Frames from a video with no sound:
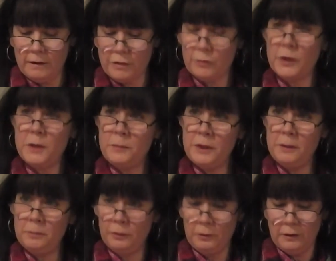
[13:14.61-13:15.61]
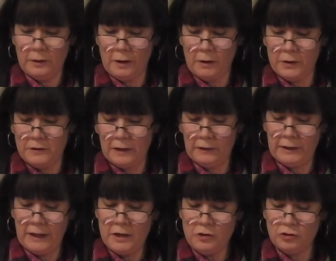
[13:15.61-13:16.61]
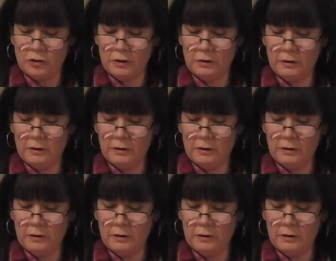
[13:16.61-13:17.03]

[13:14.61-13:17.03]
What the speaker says: Three people are a delegation,